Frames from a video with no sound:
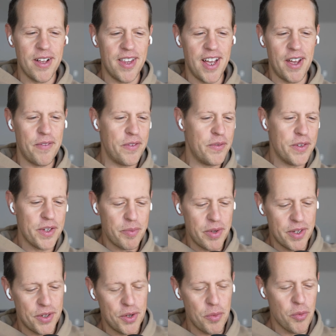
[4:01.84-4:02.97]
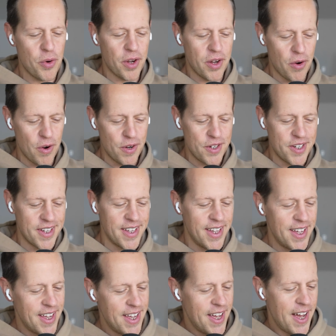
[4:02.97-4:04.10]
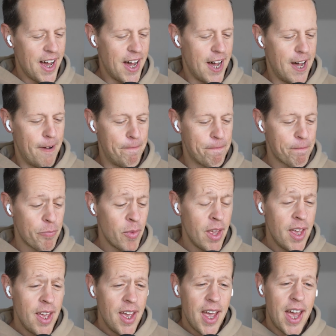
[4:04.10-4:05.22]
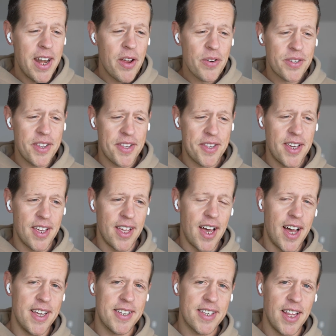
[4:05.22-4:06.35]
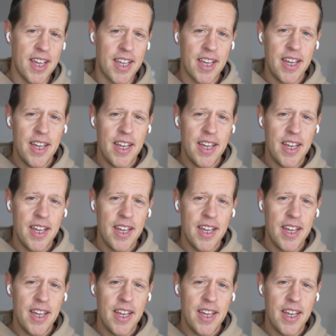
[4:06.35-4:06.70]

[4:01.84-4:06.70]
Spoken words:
life. You've just been super encouraging. And here's the thing, guys, like